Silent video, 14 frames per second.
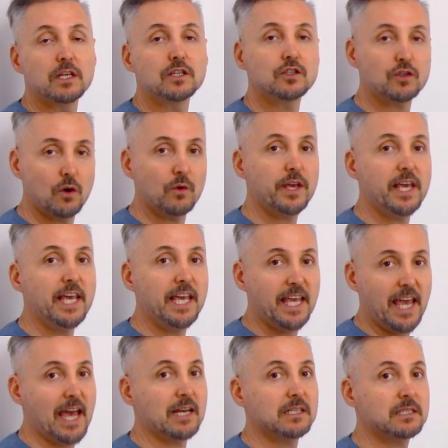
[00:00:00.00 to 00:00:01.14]
So he
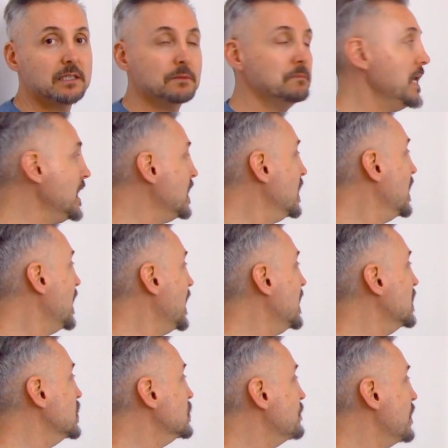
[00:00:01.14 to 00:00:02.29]
can speak
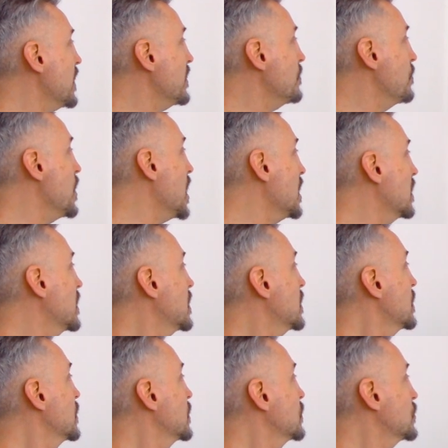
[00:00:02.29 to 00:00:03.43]
English very well.
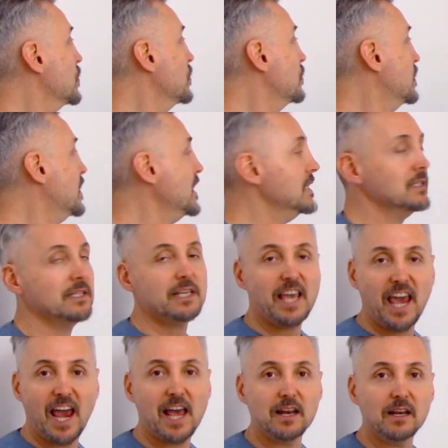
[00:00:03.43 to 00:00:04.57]
So this
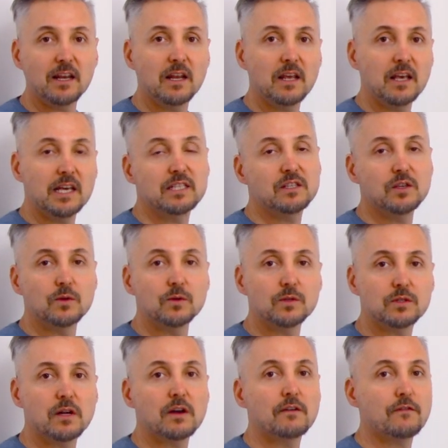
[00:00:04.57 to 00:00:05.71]
can is
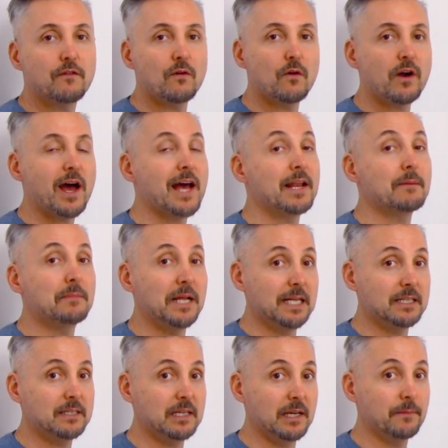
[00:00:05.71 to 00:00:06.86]
used for an
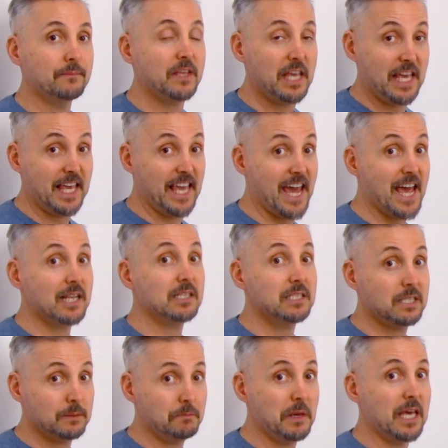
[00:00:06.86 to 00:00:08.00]
ability. He can
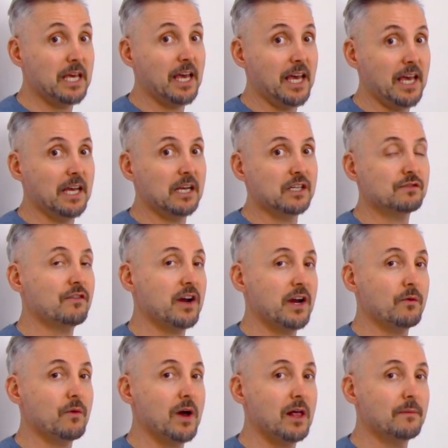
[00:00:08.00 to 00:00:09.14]
speak English very
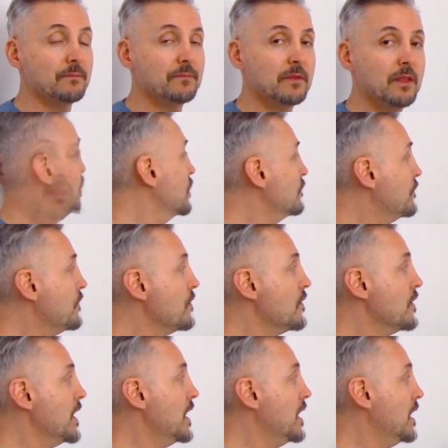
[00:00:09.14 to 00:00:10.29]
well.
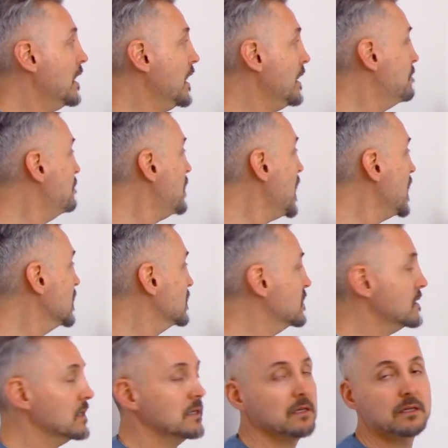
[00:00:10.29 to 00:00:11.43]
For a
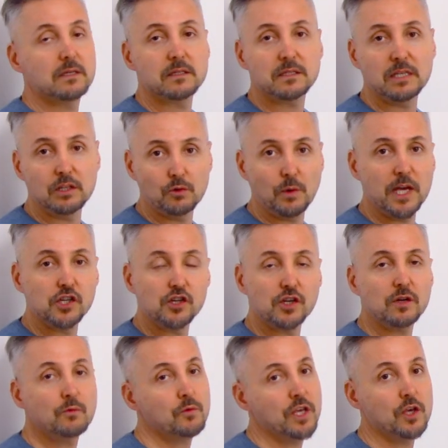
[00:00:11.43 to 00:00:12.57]
past
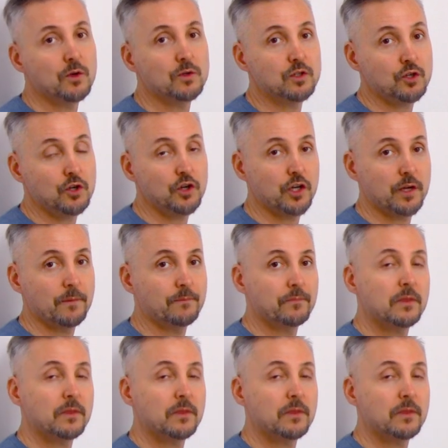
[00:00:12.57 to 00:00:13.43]
situation, we use could.